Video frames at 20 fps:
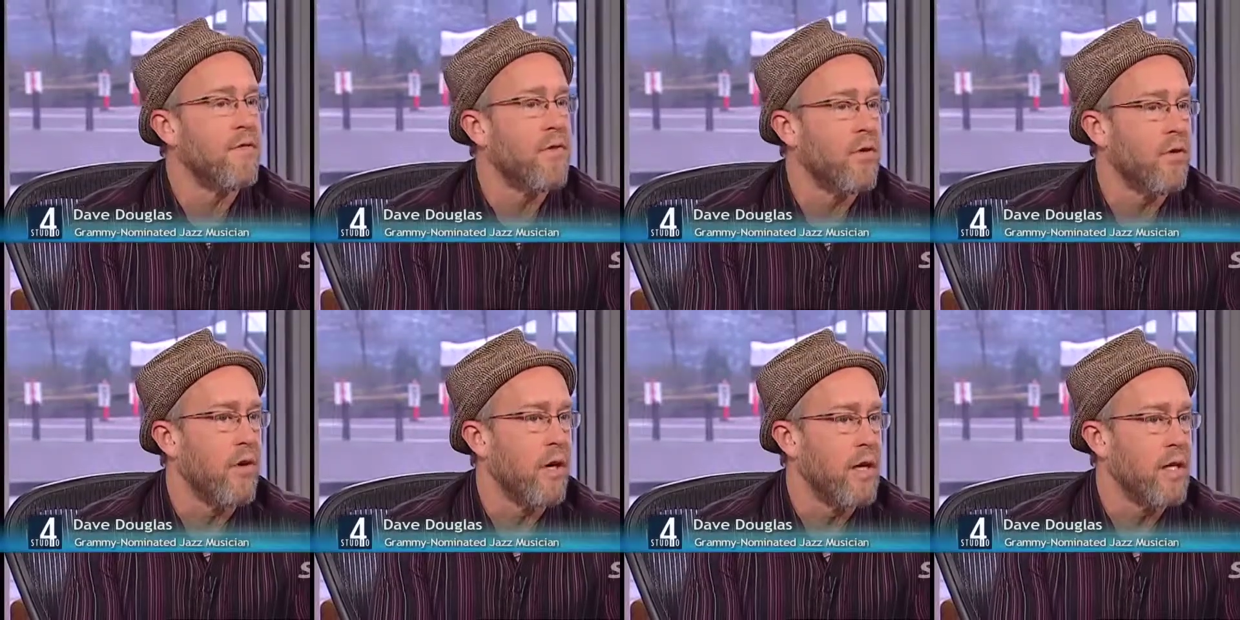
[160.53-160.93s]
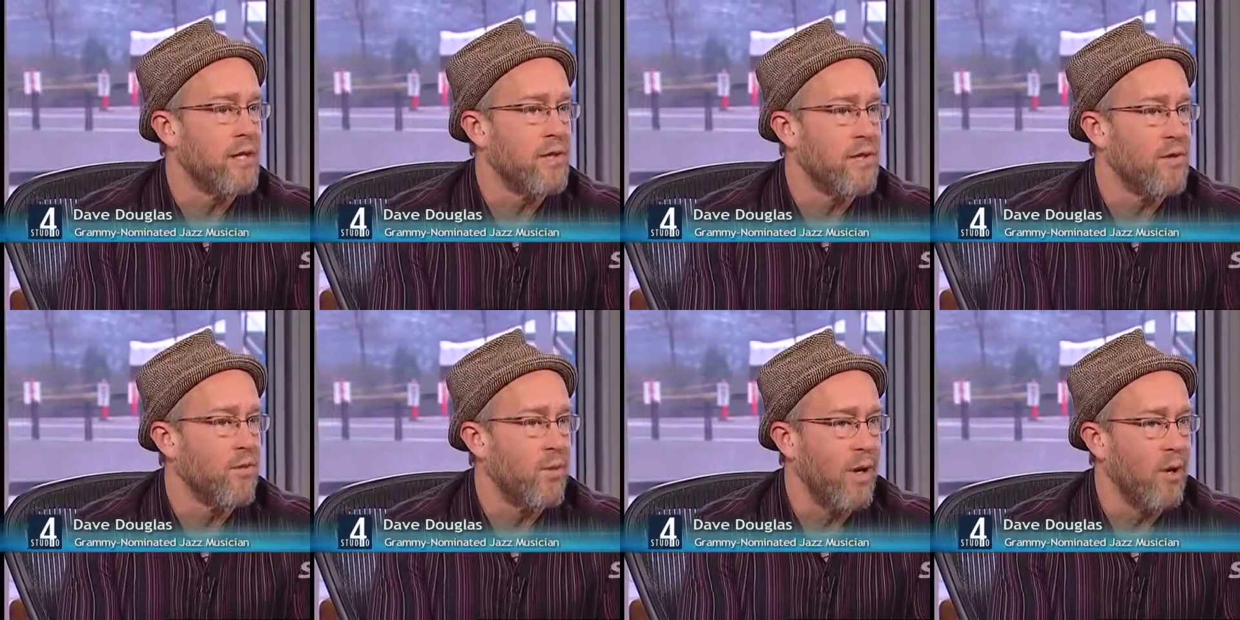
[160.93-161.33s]
for
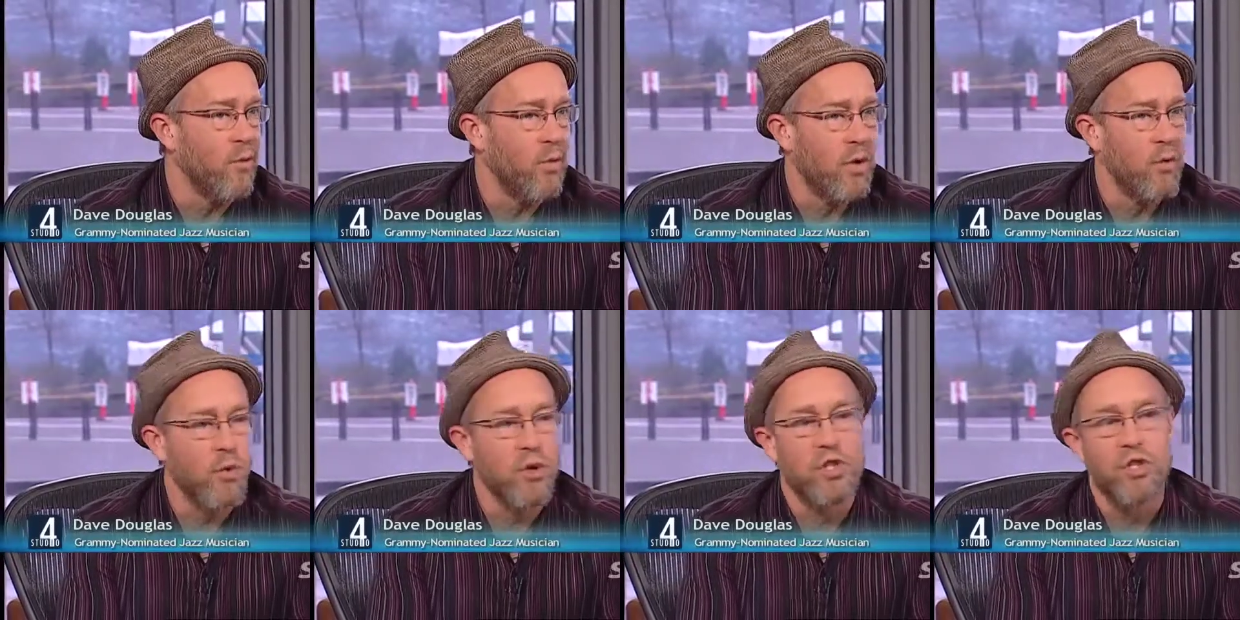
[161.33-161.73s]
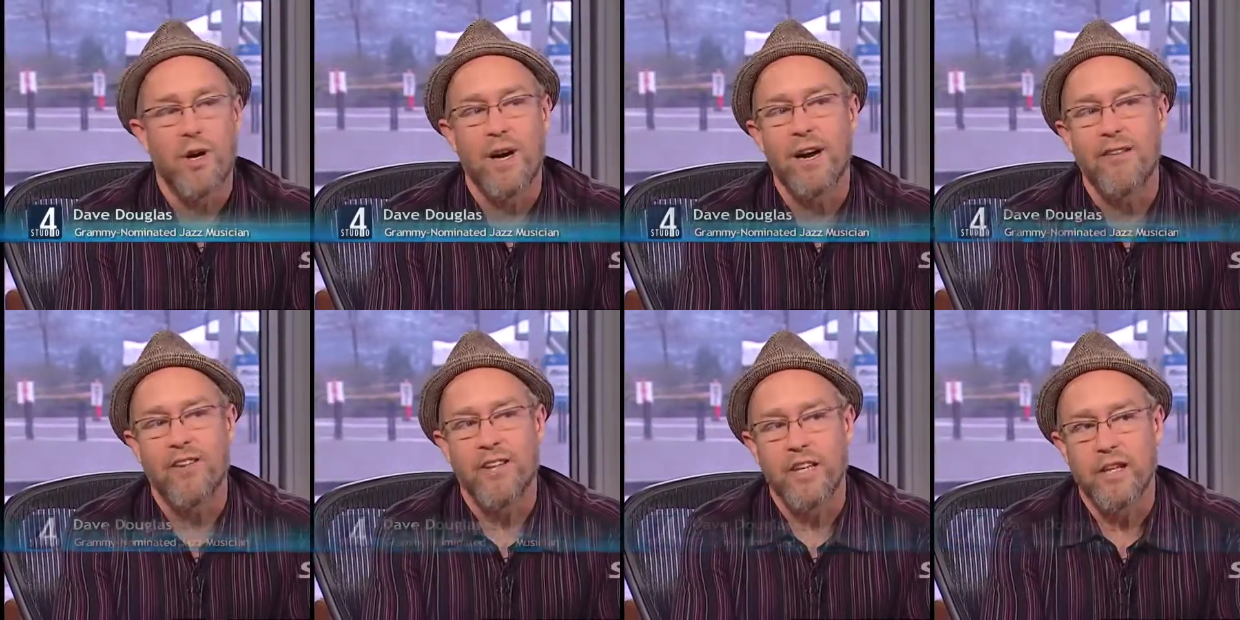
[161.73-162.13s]
us when we were
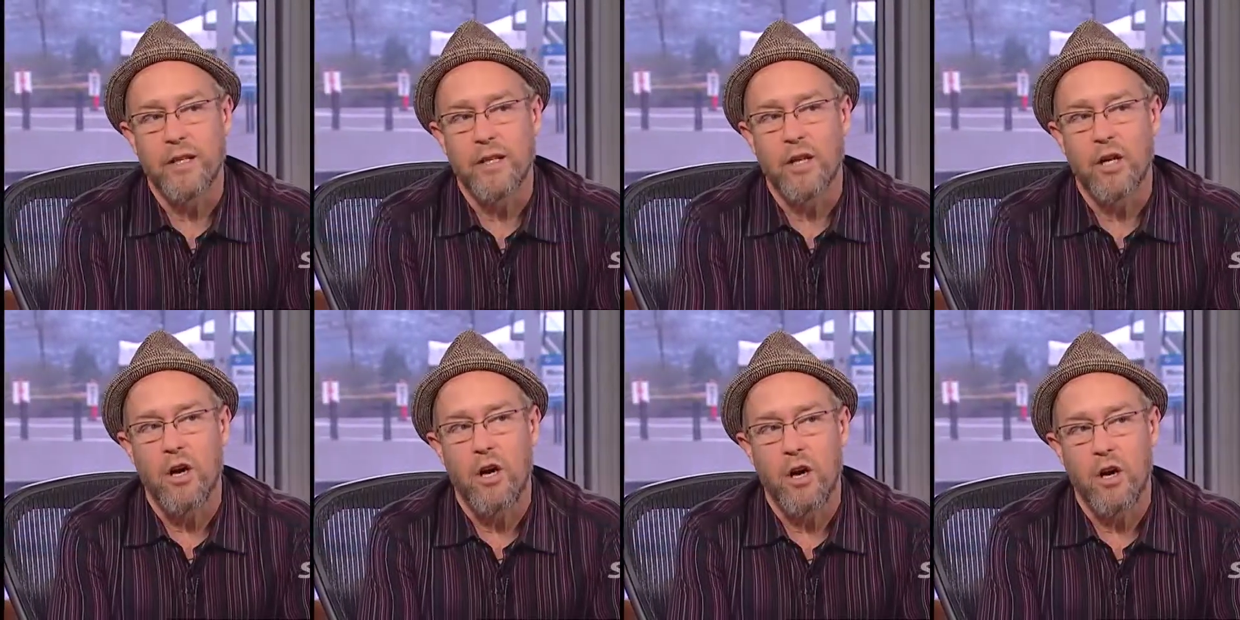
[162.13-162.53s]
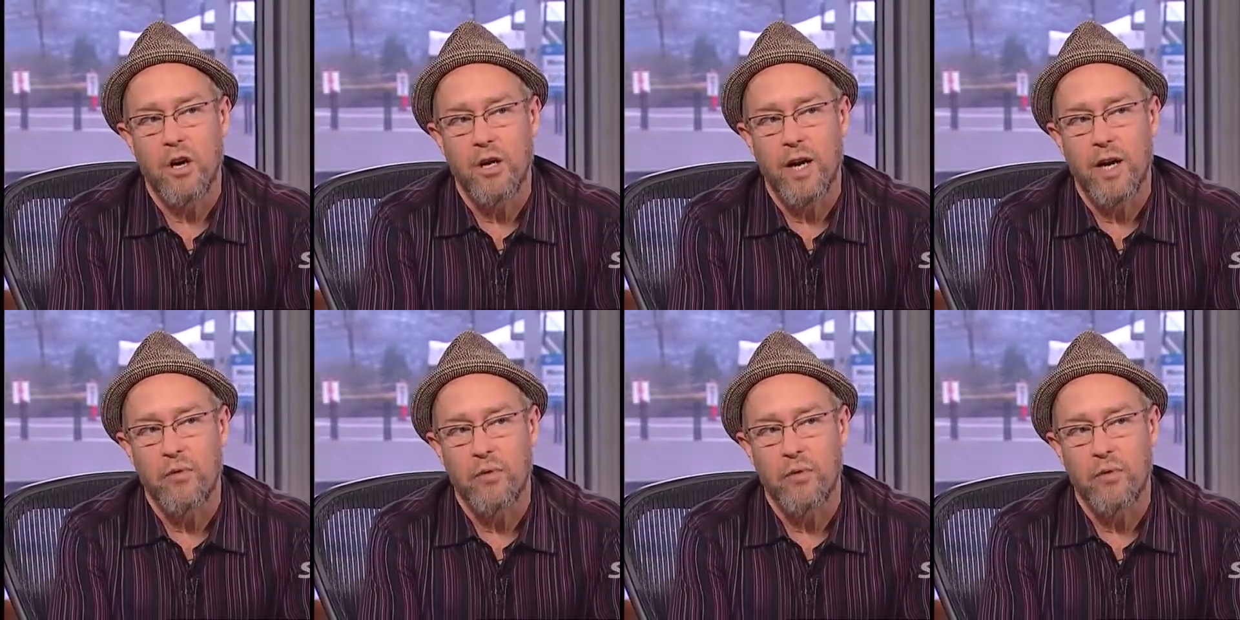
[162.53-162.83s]
driving in the car.